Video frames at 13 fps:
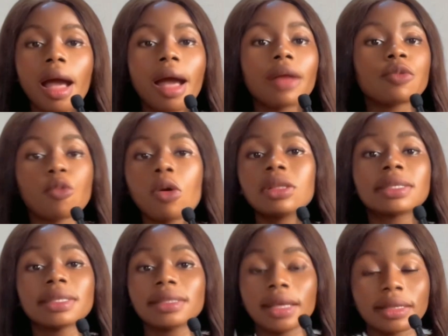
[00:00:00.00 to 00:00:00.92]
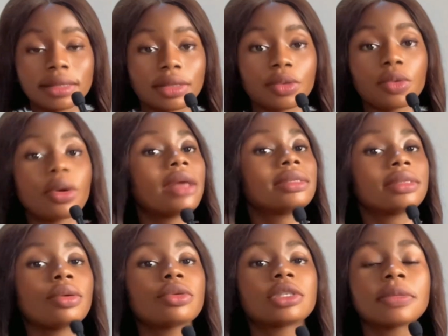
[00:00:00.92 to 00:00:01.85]
And what is SEO?
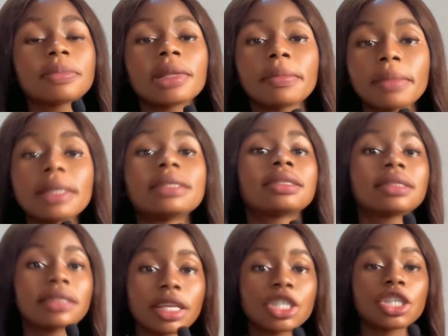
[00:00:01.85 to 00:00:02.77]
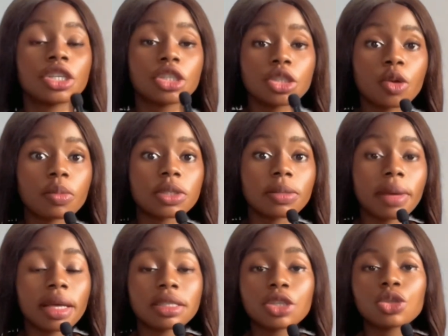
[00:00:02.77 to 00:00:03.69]
SEO simply means search engine
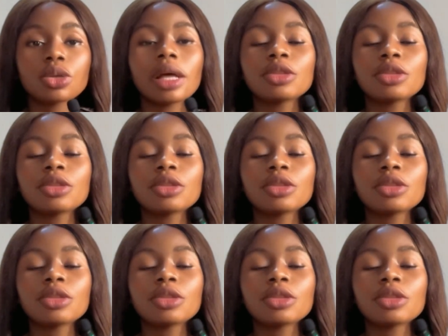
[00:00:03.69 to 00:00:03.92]
optimization.